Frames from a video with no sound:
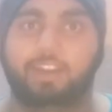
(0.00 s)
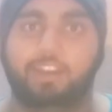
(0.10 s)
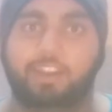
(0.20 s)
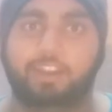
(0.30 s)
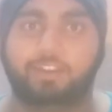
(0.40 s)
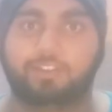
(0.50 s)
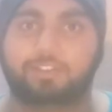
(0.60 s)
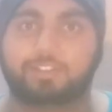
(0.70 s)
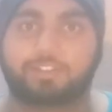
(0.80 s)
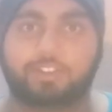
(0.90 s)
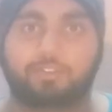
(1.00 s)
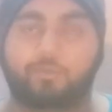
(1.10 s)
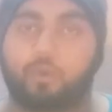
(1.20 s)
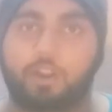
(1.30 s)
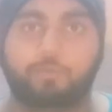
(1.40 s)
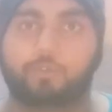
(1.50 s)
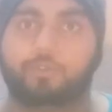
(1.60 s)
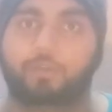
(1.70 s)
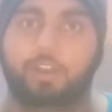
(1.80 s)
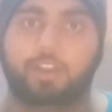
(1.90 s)
in one move
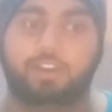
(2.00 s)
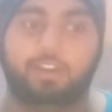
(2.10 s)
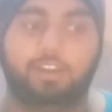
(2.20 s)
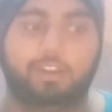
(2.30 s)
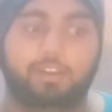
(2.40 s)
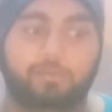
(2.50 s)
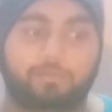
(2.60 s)
he